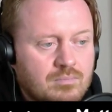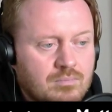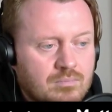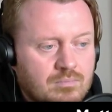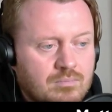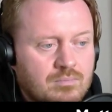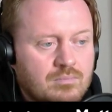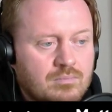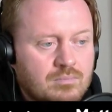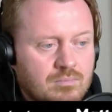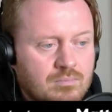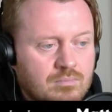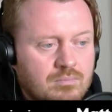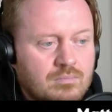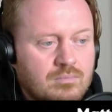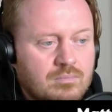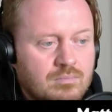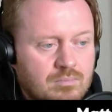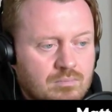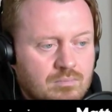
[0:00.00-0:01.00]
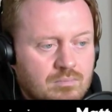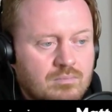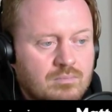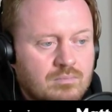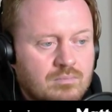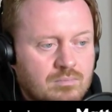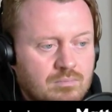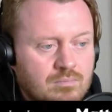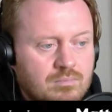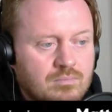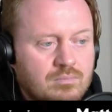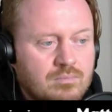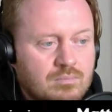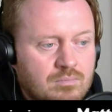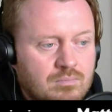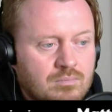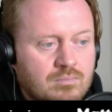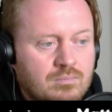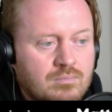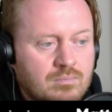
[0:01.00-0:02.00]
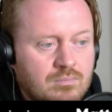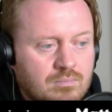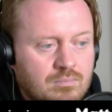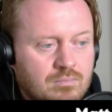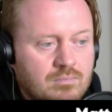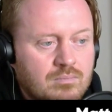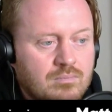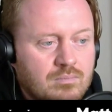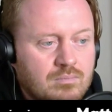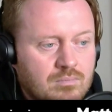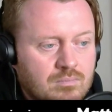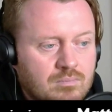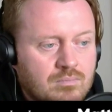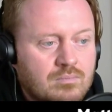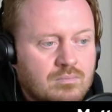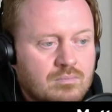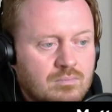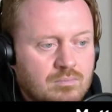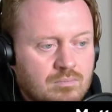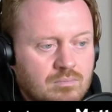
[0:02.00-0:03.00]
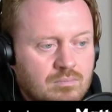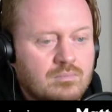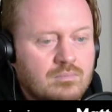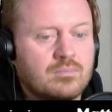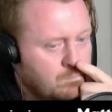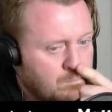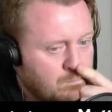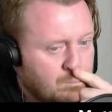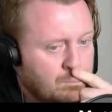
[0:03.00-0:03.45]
[no speech]